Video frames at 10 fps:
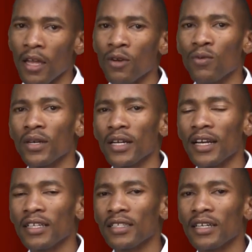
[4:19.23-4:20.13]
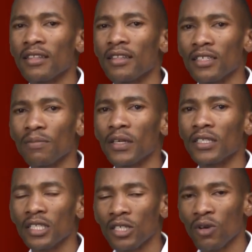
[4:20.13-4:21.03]
And we realize that this
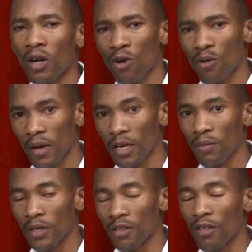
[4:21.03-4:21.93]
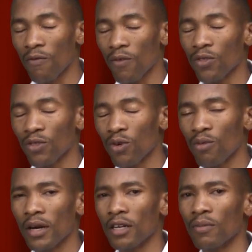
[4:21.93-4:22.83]
particular commandment, the fourth
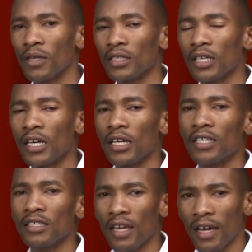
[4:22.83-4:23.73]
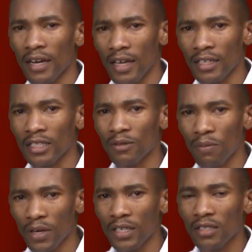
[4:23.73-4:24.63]
commandment, is an
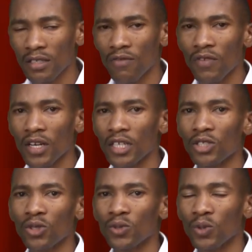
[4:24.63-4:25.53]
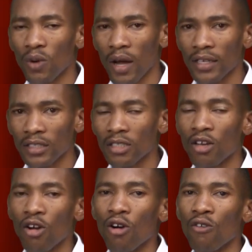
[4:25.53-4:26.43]
express revelation to
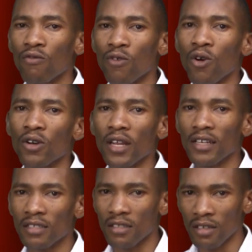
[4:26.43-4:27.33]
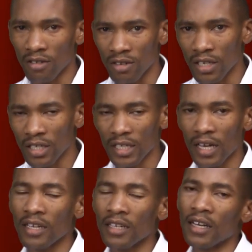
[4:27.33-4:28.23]
us of God as the
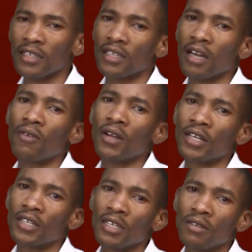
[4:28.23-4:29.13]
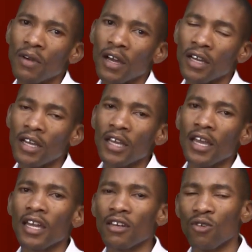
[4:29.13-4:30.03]
Creator and as our Redeemer.
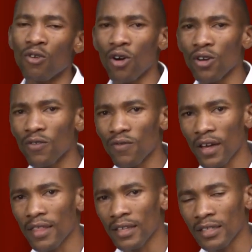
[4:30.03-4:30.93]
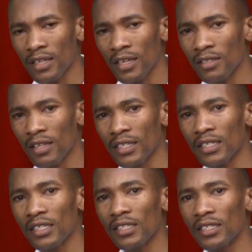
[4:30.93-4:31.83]
And God further says
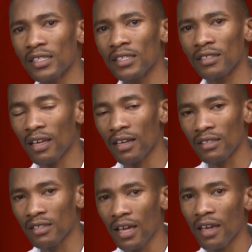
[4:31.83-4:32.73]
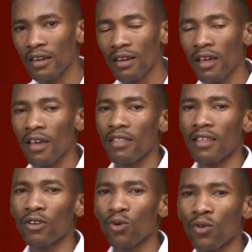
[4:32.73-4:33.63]
that it is a sign
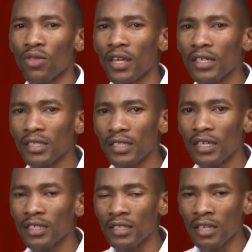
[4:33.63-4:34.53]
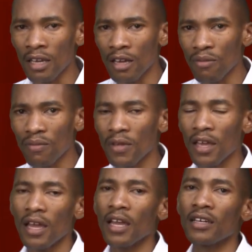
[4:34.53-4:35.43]
that authenticates Him
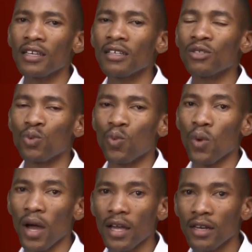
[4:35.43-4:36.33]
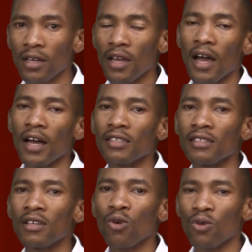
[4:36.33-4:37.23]
and His word
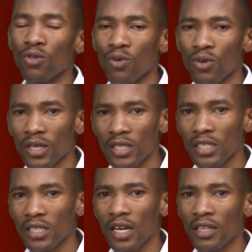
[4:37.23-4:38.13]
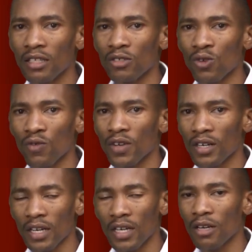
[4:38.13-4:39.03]
as the authority and the
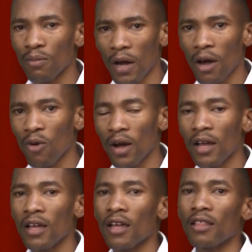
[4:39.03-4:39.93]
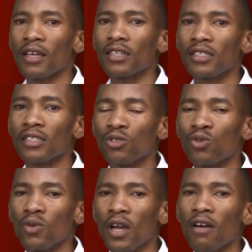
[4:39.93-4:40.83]
sovereign power that is
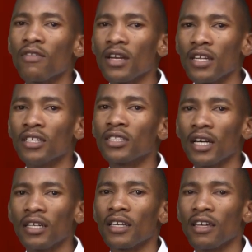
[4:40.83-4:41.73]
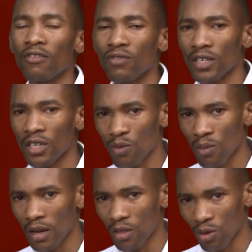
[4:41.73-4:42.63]
to govern each and every
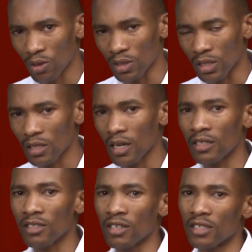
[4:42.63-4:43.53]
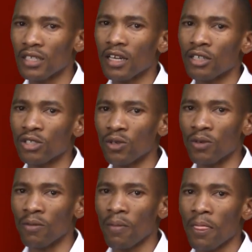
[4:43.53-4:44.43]
human thought and
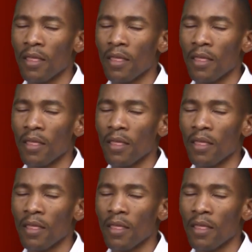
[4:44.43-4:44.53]
transaction.